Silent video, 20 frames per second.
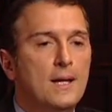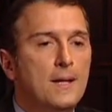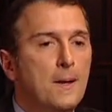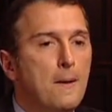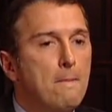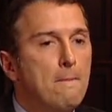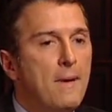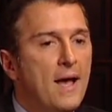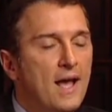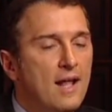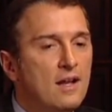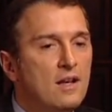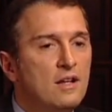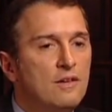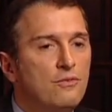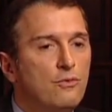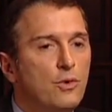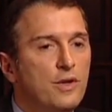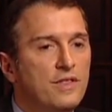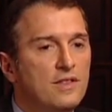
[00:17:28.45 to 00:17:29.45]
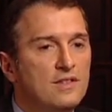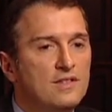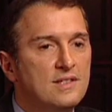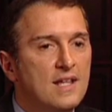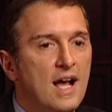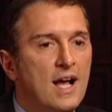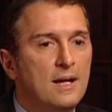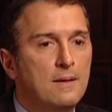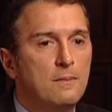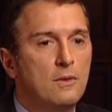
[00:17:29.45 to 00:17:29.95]
competitive with the
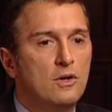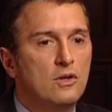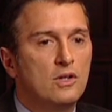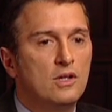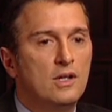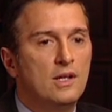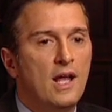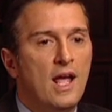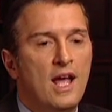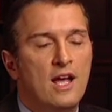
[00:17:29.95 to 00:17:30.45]
stock market